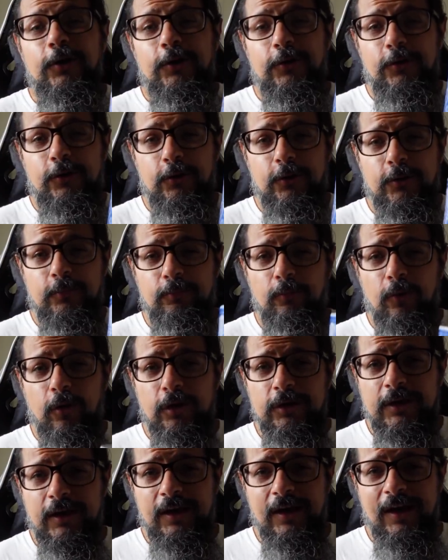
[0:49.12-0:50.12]
Good
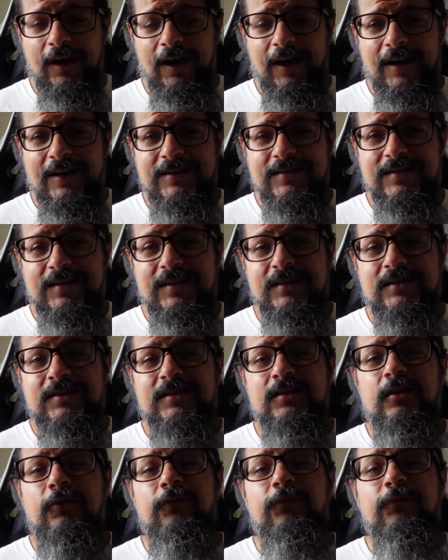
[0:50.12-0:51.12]
morning, guys. It's
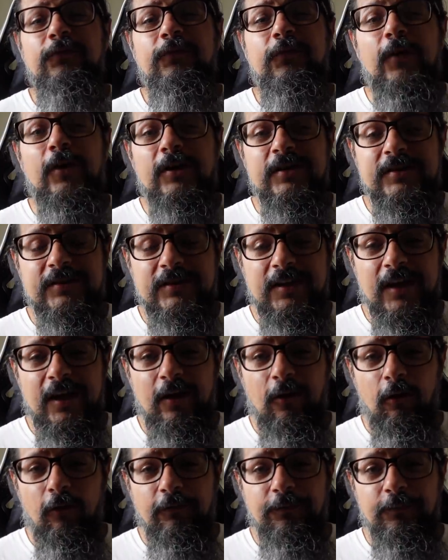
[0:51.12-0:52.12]
the first
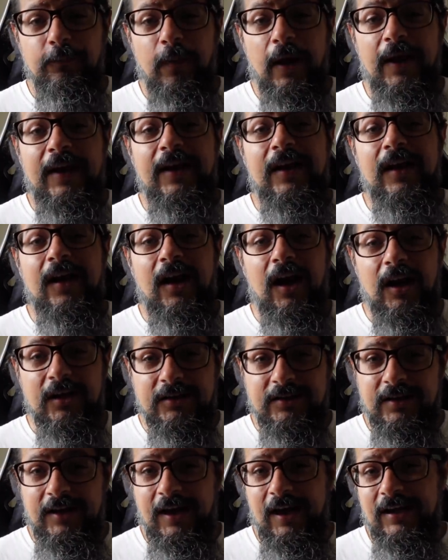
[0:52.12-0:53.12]
day of my
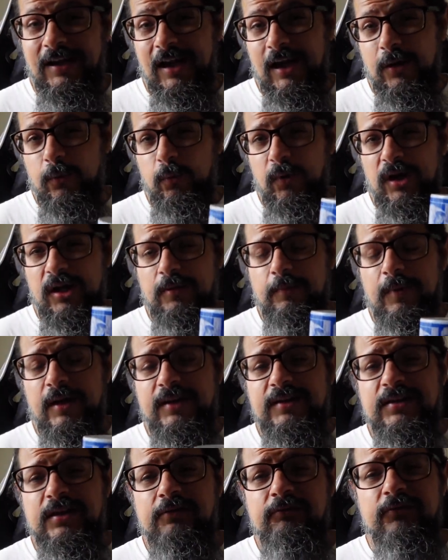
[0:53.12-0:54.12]
cut and I weighed
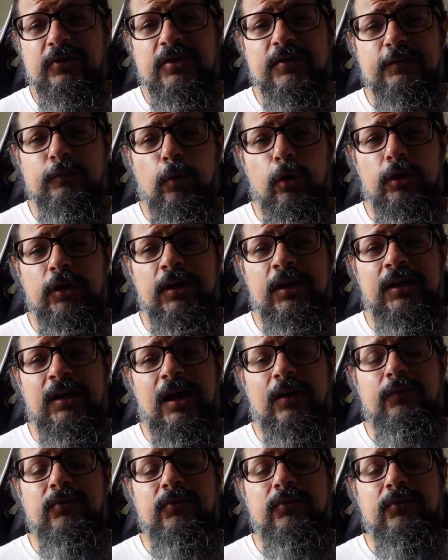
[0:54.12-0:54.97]
myself this morning and I